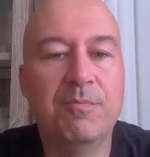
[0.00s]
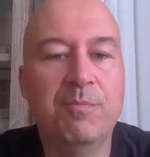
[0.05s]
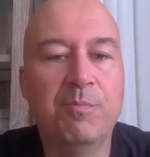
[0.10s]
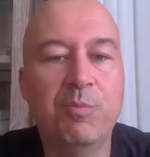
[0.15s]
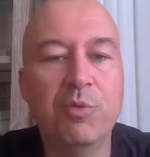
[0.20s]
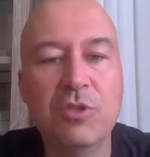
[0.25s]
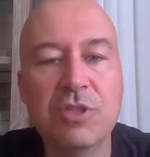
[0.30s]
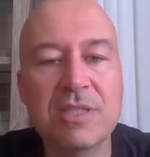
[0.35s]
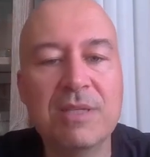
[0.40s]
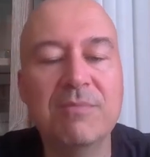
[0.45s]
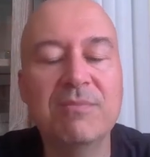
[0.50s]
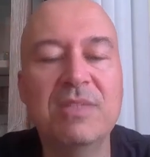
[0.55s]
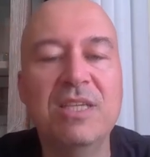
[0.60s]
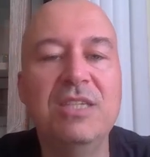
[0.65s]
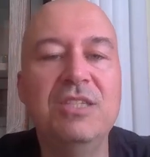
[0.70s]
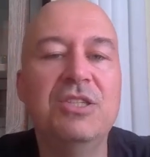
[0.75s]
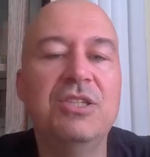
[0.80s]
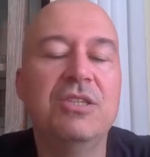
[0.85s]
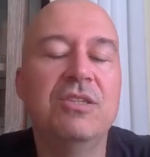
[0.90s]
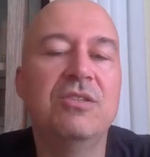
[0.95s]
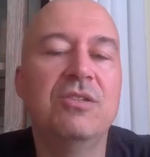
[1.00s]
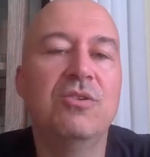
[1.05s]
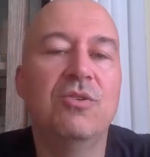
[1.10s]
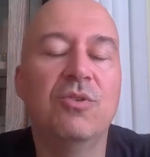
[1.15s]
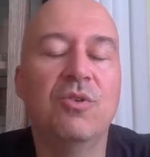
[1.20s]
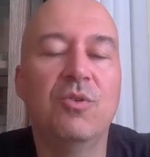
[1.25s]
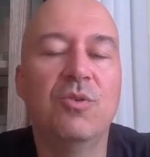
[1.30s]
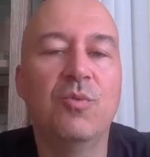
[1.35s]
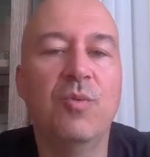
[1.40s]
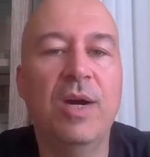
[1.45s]
put some tension
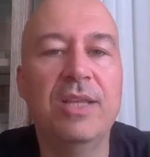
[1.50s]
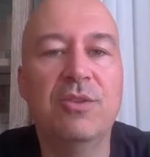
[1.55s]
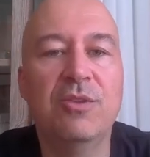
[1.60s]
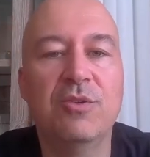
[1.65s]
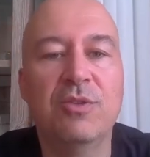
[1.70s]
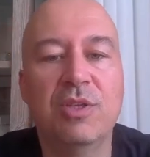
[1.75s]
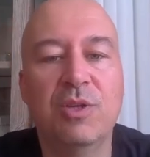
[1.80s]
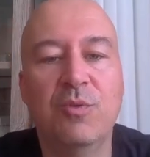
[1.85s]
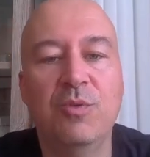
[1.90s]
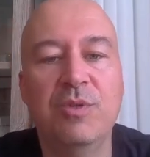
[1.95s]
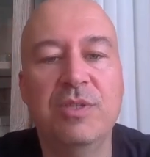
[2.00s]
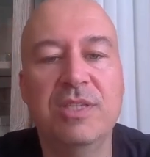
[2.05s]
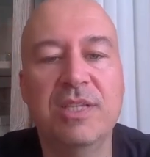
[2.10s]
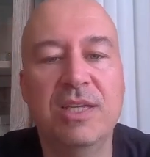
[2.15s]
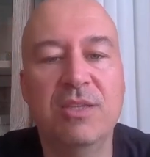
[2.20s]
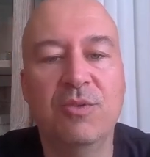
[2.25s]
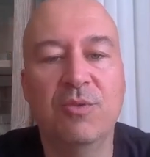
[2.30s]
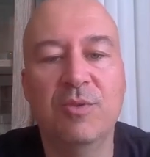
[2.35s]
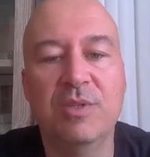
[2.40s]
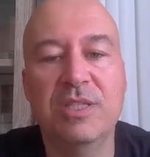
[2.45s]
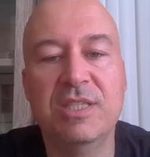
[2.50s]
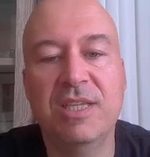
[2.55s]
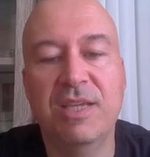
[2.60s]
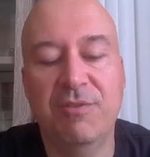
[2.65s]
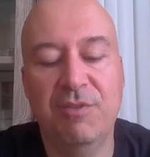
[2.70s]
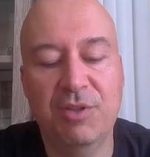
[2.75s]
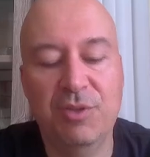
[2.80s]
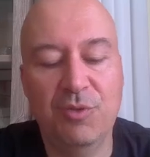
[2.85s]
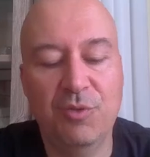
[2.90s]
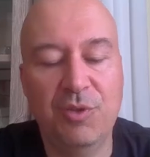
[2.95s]
on white on the queen side, always
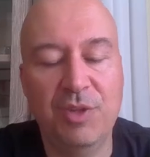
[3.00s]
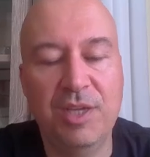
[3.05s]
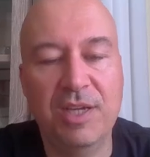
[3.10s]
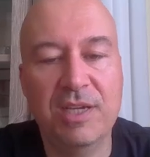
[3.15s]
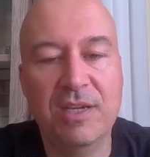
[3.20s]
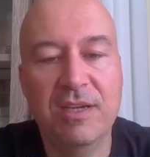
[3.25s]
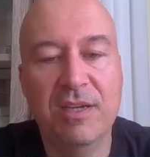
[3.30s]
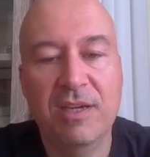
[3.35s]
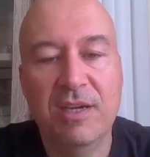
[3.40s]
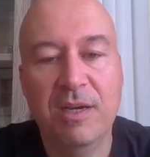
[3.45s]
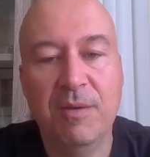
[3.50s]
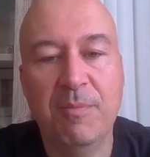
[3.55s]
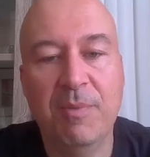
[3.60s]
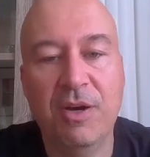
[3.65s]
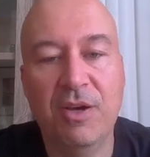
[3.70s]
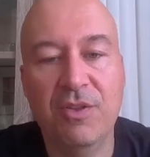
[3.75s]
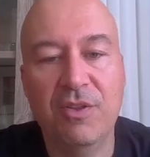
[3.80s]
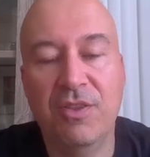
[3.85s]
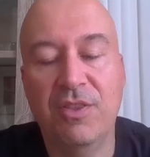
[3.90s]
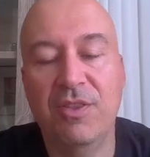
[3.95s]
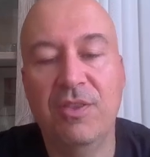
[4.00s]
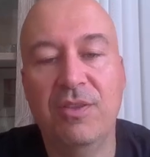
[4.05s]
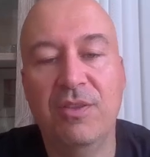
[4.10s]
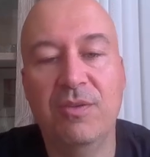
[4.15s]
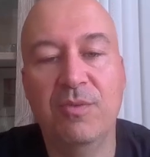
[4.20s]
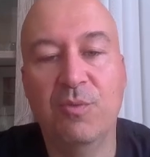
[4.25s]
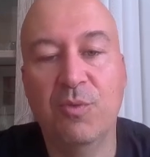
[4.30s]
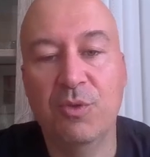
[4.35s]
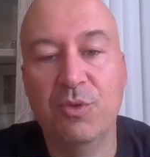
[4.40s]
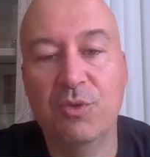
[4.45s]
having to think about
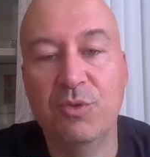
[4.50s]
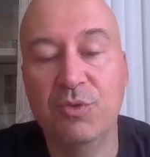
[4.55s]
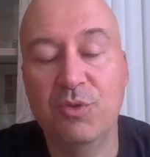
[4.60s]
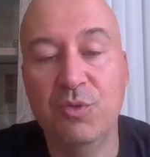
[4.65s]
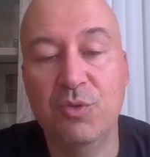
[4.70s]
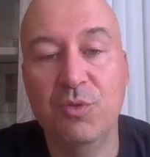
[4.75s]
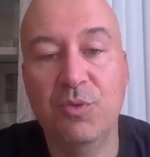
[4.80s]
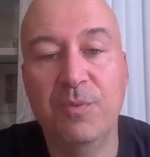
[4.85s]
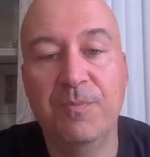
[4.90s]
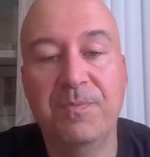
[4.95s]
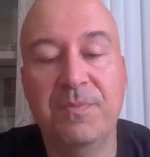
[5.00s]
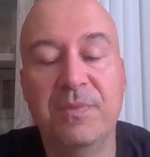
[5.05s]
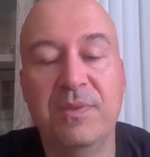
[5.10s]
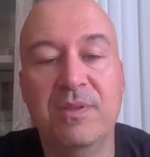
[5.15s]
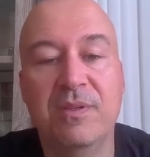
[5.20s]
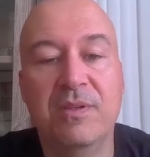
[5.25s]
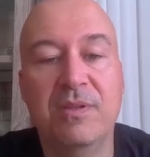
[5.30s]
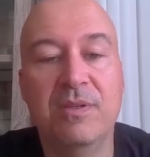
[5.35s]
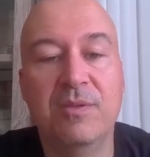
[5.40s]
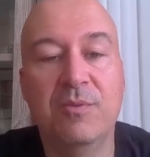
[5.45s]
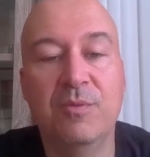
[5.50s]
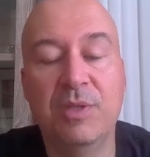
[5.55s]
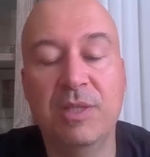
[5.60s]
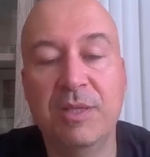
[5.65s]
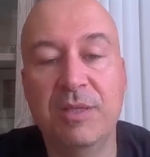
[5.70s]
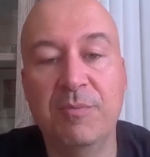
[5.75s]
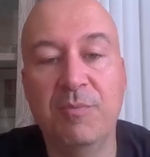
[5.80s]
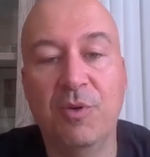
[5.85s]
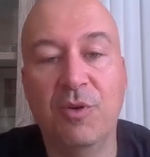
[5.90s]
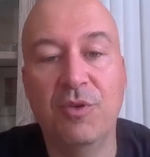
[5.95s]
what to do with
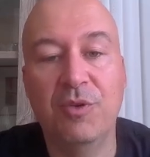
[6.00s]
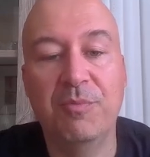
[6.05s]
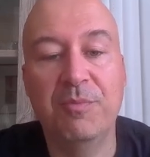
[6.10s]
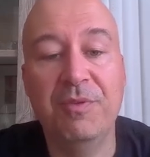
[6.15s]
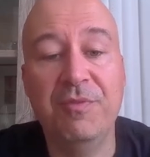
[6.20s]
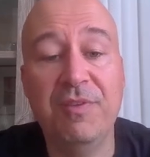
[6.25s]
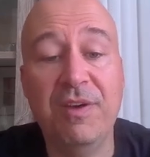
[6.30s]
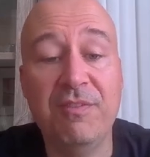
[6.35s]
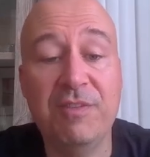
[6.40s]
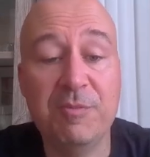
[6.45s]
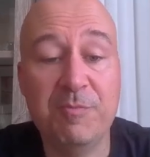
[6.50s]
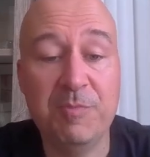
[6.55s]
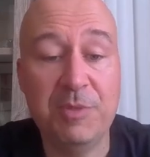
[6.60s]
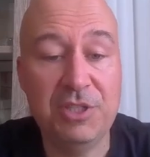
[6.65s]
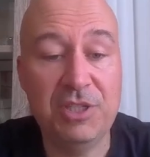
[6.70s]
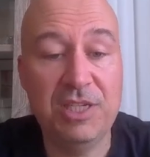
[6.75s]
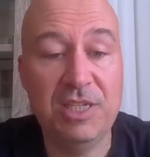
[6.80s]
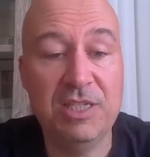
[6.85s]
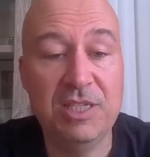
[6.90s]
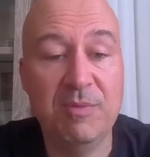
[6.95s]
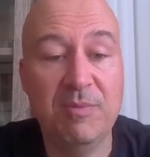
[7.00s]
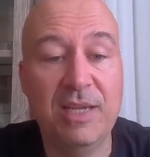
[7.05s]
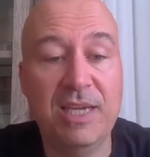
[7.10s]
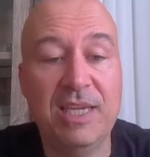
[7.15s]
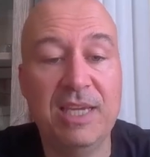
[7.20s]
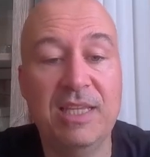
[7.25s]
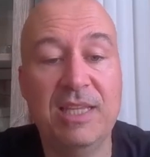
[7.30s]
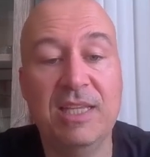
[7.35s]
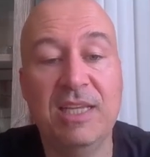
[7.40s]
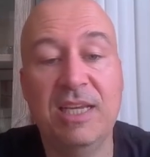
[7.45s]
that pawn on b5, especially at
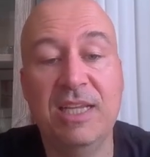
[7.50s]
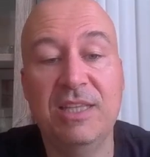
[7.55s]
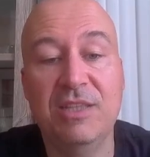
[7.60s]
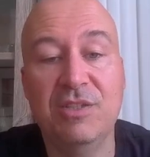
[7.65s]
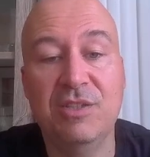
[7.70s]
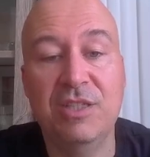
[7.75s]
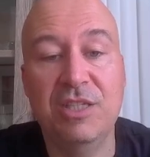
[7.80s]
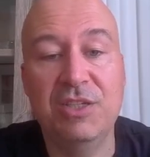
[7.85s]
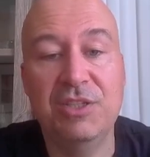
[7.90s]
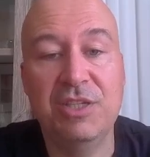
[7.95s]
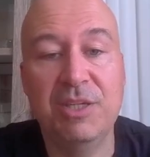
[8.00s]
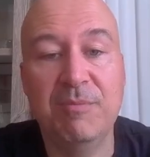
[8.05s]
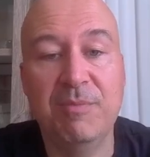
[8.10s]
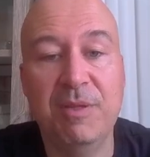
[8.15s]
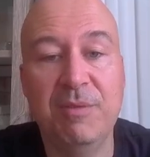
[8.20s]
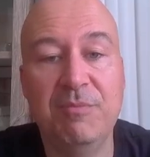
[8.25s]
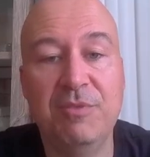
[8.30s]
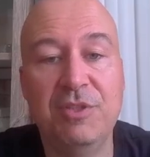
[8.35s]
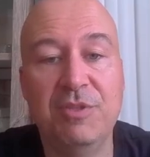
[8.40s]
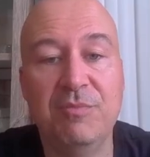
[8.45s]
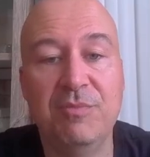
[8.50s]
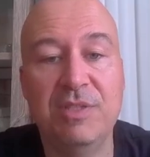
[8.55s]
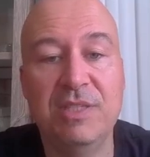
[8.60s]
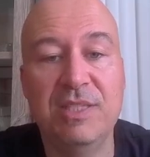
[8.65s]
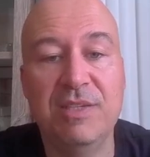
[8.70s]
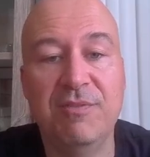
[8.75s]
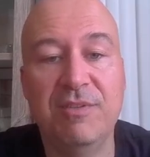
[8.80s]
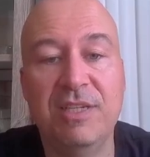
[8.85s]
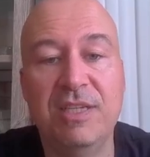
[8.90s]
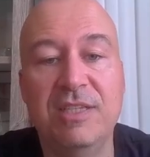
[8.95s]
black at the later stage can play bishop
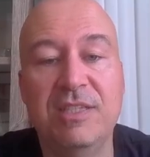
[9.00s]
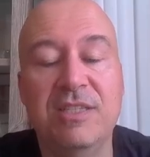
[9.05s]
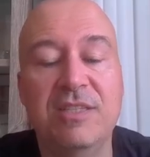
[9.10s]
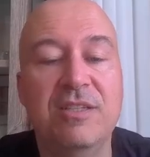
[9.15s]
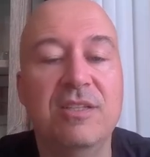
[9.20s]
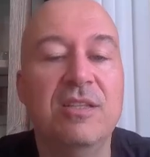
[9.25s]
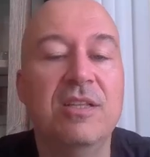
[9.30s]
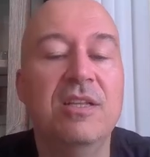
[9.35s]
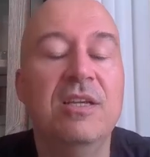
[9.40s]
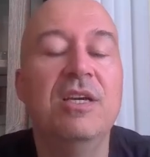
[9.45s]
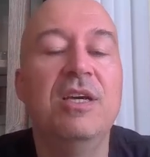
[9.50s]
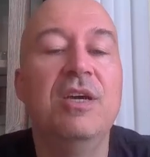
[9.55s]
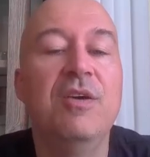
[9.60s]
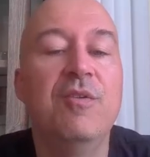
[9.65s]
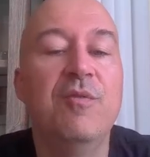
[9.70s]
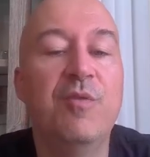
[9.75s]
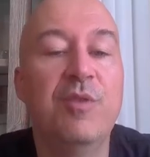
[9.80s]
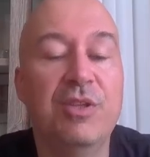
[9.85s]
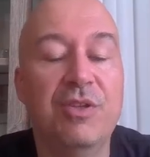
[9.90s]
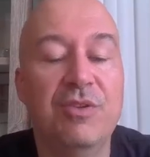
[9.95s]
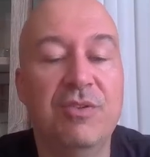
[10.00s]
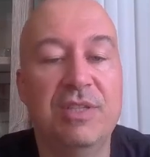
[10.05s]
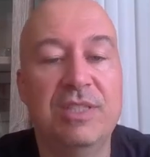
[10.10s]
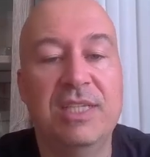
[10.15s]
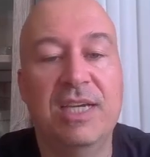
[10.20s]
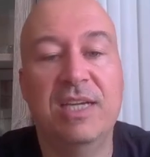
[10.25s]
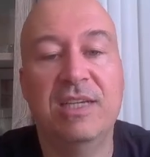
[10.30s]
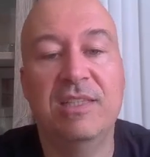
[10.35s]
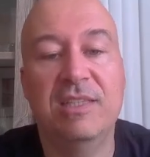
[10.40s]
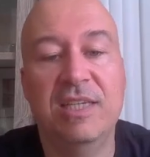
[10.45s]
d7 and still further
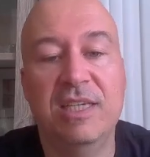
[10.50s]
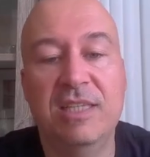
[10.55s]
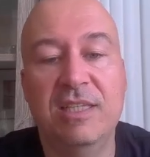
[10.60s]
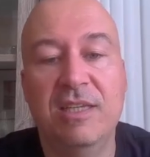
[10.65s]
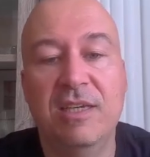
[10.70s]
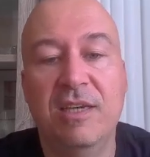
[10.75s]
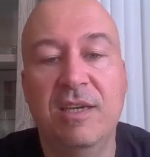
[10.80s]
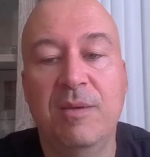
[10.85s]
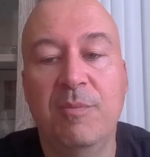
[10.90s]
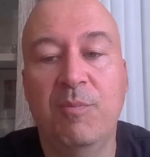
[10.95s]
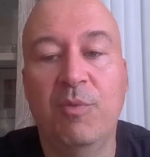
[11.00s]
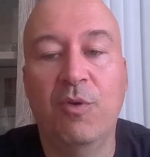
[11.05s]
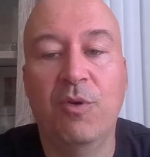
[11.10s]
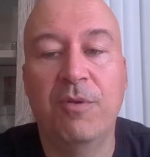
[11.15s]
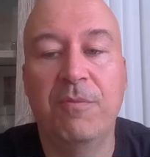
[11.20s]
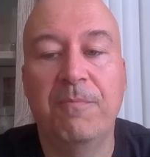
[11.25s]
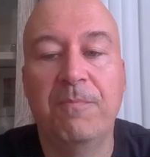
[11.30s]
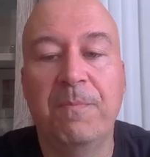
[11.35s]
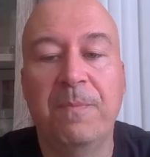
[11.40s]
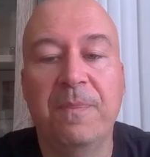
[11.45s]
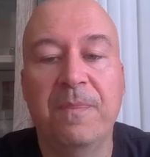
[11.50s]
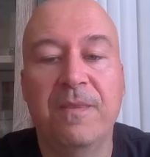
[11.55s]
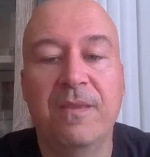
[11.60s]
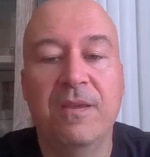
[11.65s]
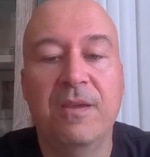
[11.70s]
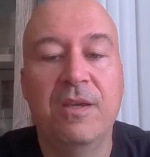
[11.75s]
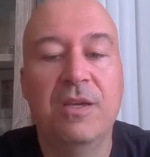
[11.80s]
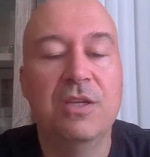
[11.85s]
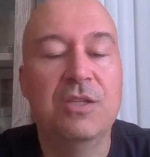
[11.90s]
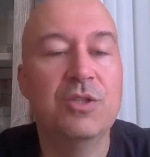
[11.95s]
attack that pawn.
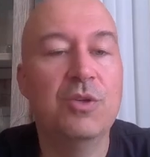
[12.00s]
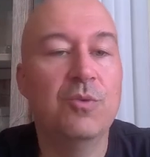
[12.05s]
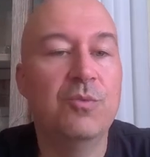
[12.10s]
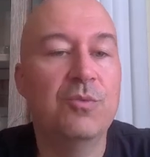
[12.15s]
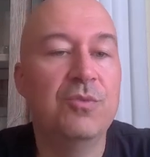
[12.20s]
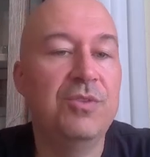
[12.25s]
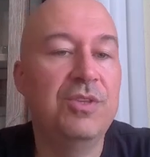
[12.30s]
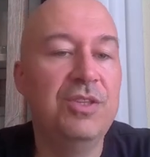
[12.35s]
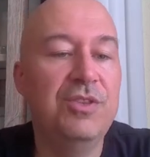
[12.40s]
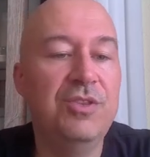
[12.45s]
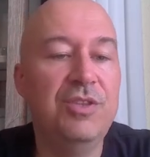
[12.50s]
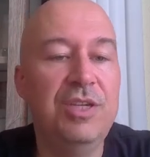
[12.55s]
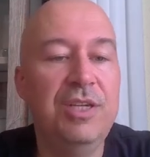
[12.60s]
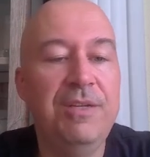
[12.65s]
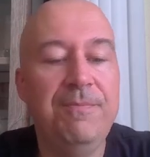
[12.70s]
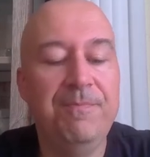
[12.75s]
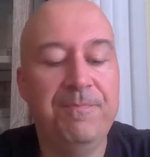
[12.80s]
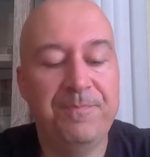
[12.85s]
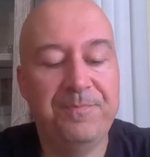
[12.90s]
So d3